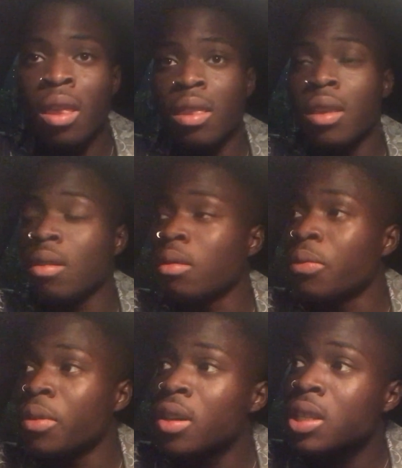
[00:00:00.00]
Now, the
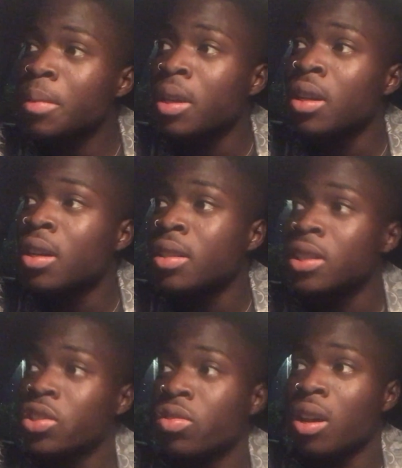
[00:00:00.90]
first time I heard
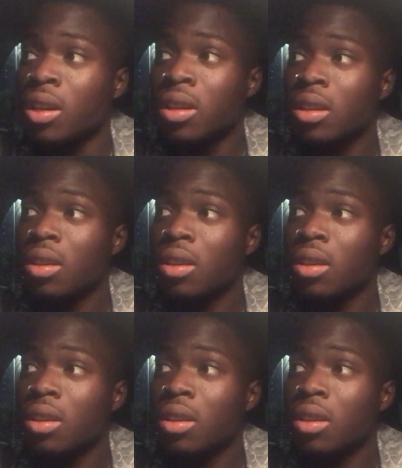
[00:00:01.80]
this track